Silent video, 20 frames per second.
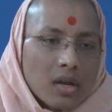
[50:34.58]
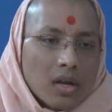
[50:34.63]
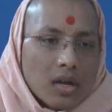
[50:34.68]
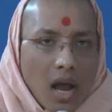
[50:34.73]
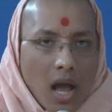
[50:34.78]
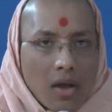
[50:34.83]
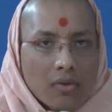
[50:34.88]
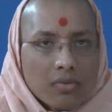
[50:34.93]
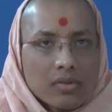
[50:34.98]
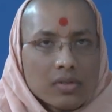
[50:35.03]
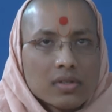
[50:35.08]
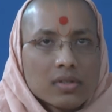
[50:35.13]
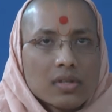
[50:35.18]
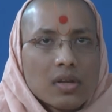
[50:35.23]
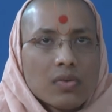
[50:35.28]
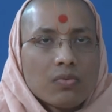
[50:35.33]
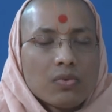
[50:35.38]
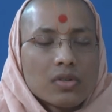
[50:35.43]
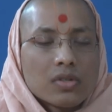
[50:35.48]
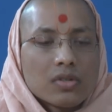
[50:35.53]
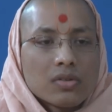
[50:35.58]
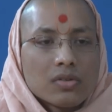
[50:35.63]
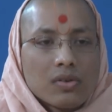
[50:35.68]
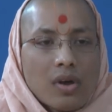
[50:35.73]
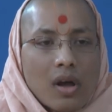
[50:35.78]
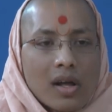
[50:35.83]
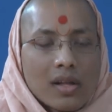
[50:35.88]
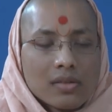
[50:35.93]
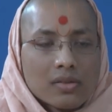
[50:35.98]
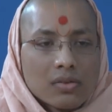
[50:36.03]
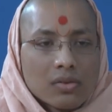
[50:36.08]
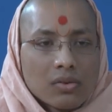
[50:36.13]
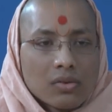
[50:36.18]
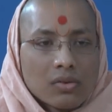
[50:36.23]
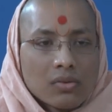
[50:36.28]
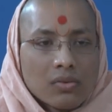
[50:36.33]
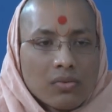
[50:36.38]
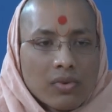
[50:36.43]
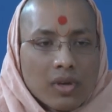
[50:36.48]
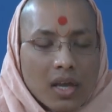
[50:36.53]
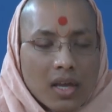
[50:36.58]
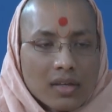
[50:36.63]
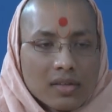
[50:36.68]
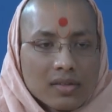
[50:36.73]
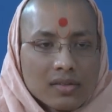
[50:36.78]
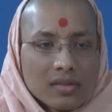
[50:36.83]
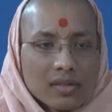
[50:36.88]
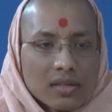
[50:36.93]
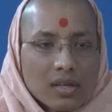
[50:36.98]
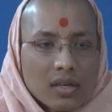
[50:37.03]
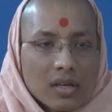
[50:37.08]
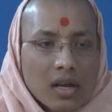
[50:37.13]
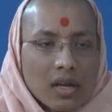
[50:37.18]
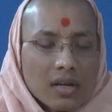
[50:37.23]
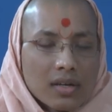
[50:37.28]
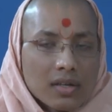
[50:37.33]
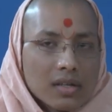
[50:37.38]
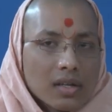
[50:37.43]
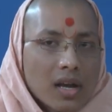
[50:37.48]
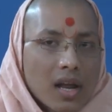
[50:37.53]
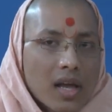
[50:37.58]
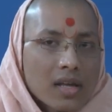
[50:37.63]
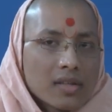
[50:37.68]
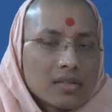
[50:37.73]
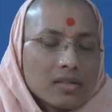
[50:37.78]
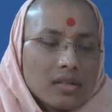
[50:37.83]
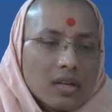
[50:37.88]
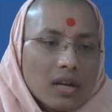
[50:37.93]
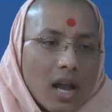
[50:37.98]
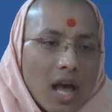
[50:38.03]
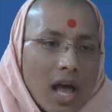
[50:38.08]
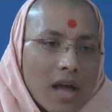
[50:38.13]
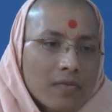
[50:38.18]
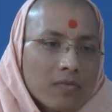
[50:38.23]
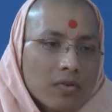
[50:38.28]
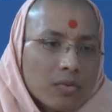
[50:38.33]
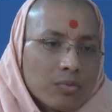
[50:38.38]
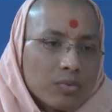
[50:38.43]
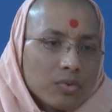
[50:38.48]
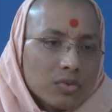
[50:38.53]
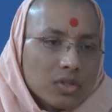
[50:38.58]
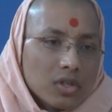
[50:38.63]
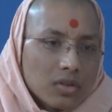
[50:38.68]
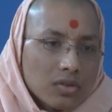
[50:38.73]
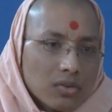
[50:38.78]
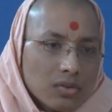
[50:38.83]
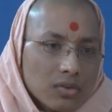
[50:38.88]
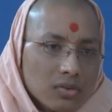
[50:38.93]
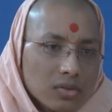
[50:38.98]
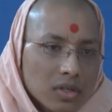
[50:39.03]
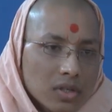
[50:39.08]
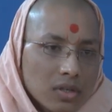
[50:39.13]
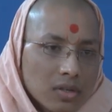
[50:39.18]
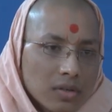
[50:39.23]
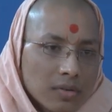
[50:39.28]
Now the same virtues also we can see and realize in the life of Pujya Guruji.